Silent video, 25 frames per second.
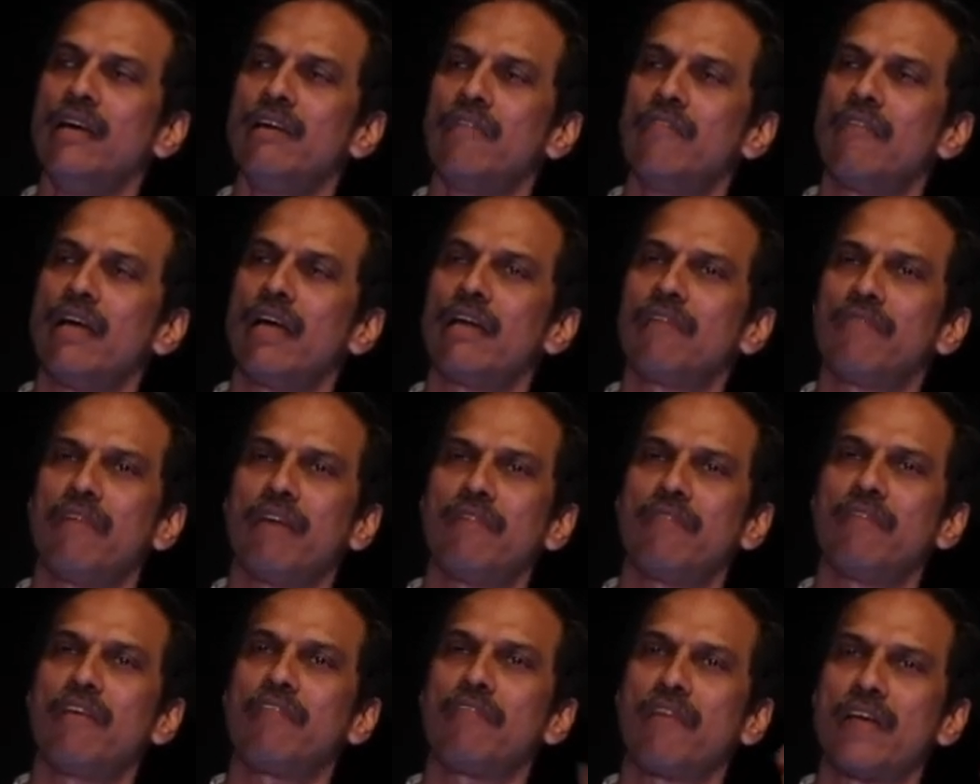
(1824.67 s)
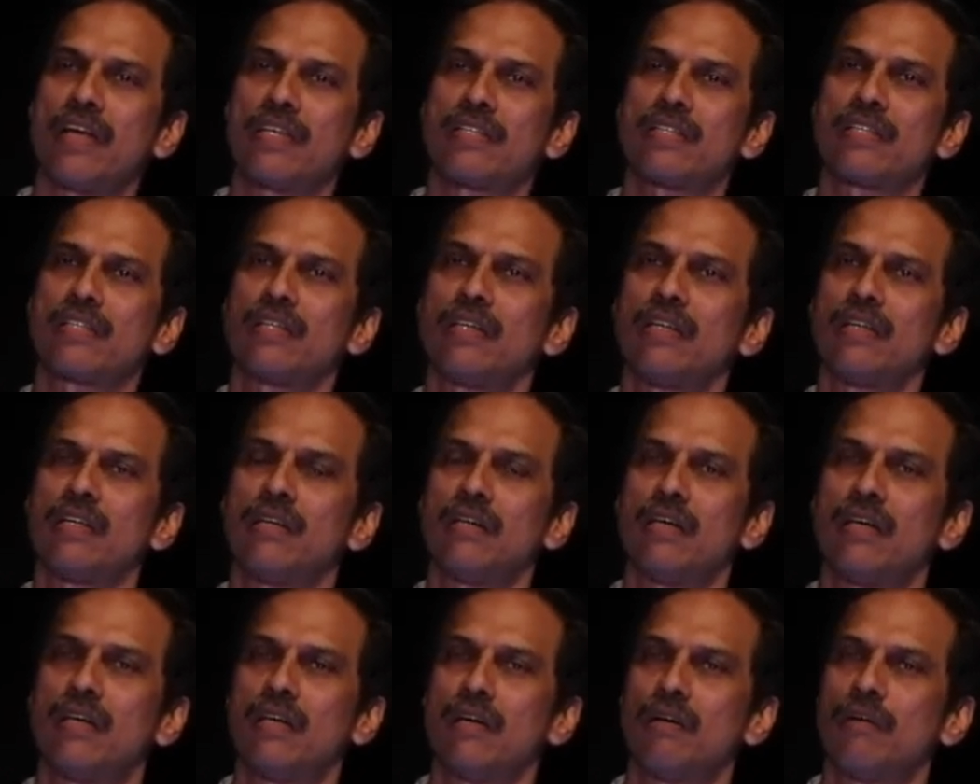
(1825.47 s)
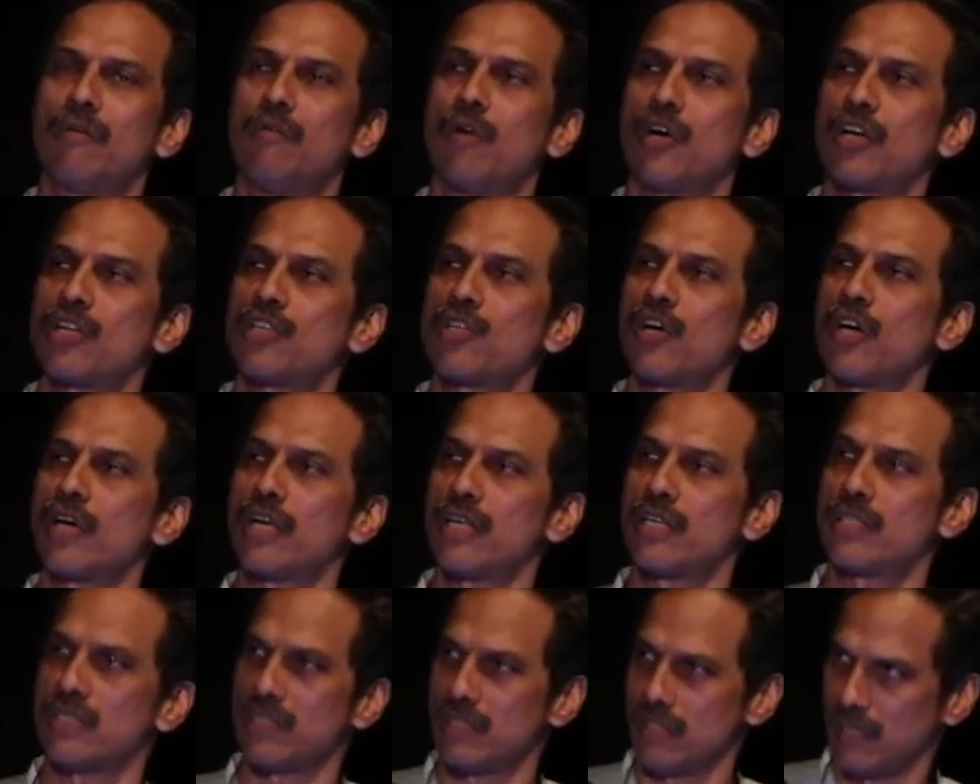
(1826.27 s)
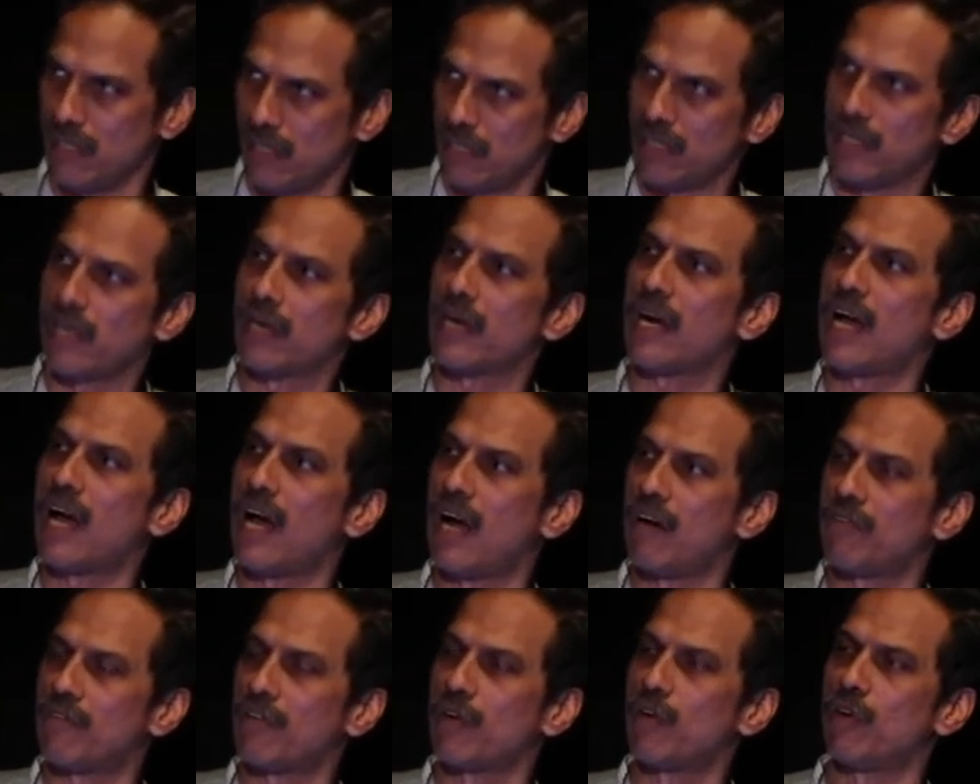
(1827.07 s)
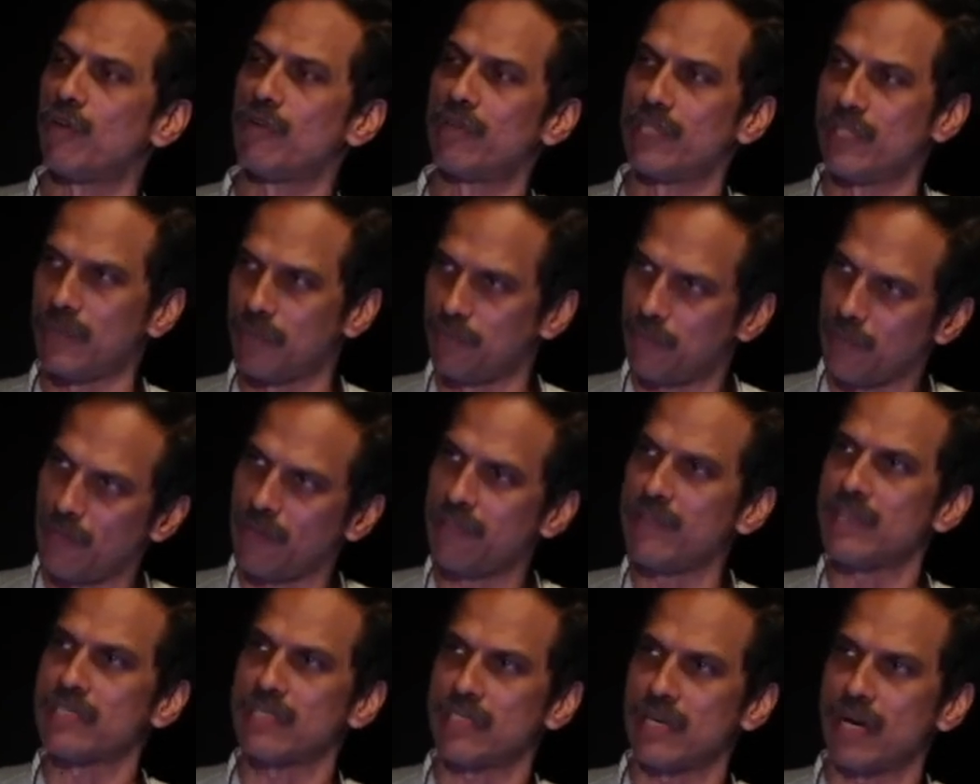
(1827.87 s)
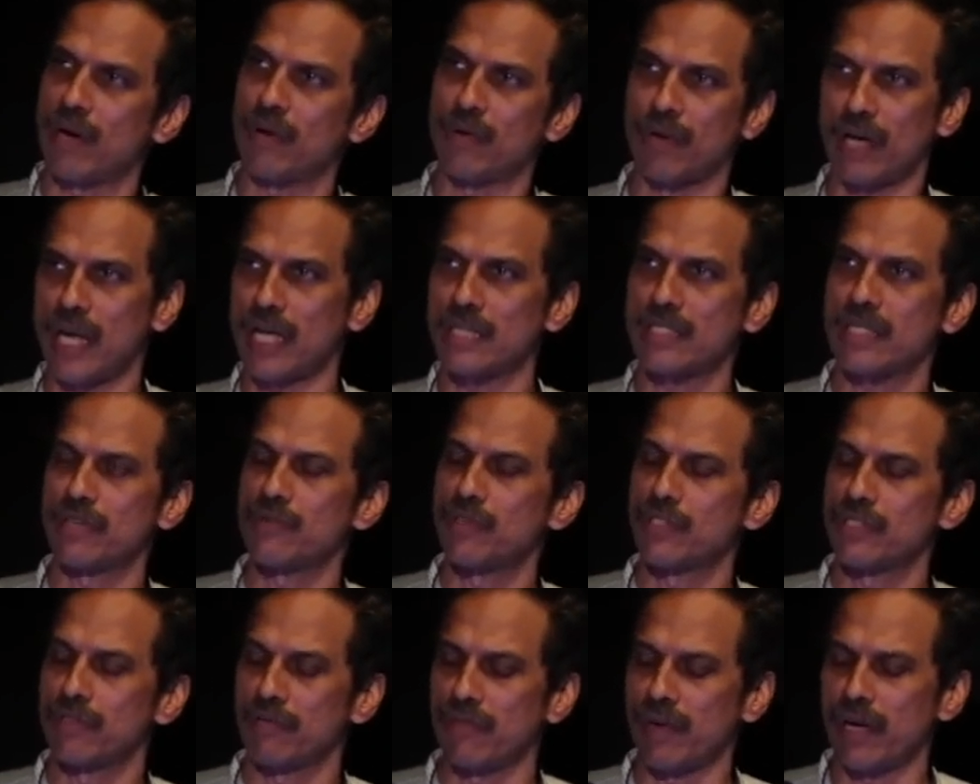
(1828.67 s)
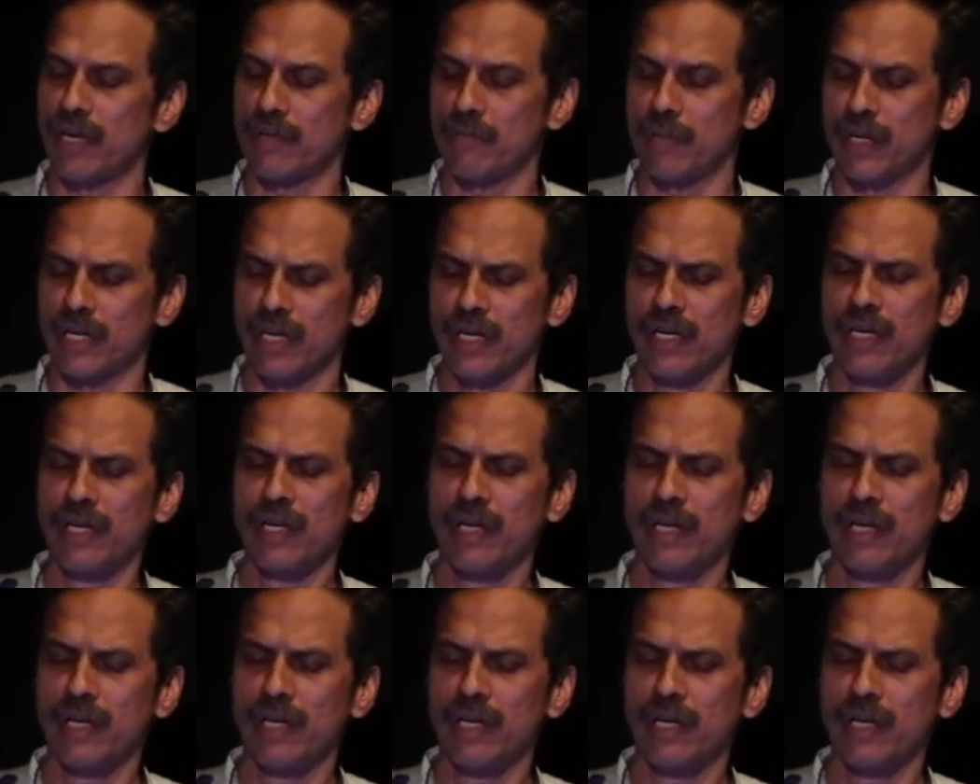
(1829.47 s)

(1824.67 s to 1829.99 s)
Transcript: where when we faced a, a water shortage a year and a half ago, when the previous drought, last year was a flood, but